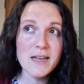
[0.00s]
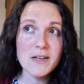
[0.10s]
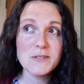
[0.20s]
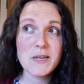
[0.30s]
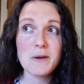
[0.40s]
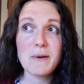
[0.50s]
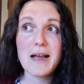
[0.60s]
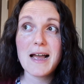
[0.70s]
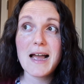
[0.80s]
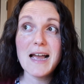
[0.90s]
So
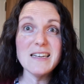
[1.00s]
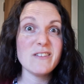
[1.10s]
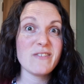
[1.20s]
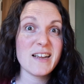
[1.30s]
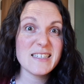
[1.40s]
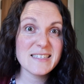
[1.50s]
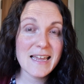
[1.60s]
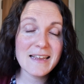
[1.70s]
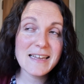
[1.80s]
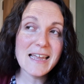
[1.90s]
I'd advise
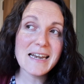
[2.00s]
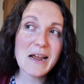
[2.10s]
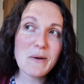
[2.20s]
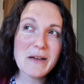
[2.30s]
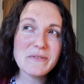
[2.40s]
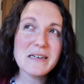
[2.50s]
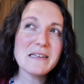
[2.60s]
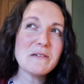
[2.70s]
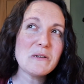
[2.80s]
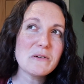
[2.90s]
getting out, having a
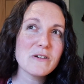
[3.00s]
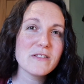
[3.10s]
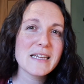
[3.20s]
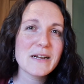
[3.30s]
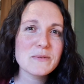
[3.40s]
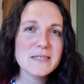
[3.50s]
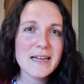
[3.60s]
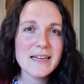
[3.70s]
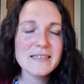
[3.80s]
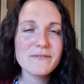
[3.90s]
little look on the
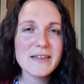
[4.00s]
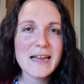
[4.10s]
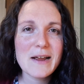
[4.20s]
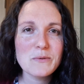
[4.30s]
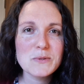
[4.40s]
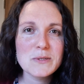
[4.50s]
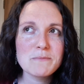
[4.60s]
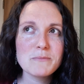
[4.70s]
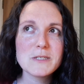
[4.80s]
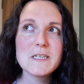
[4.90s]
outside of your house,
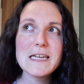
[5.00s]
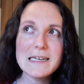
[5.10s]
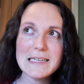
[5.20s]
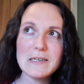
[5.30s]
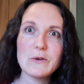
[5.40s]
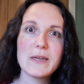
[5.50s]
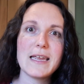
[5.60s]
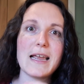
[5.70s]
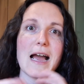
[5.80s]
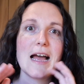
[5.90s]
particularly
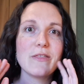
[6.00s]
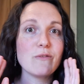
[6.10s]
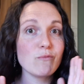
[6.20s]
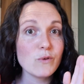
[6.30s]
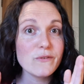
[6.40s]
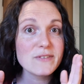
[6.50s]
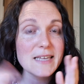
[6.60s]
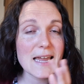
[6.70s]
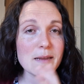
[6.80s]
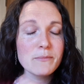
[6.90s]
looking at the
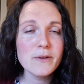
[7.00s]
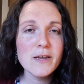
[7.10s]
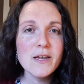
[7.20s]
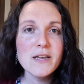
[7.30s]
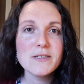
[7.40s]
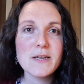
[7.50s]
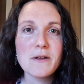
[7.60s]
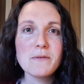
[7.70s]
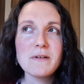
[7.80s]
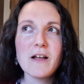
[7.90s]
roofscape.
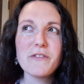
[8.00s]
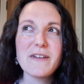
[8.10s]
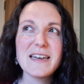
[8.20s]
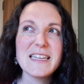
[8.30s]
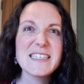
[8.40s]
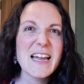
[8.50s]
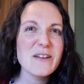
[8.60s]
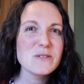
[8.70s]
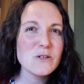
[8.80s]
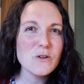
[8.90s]
So are there any
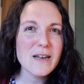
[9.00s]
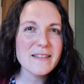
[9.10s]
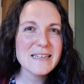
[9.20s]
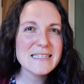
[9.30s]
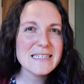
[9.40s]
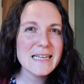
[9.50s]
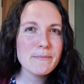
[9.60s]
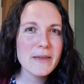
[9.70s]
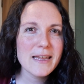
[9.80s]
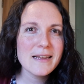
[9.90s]
tiles that look like they're
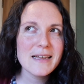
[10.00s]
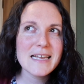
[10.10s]
slipping?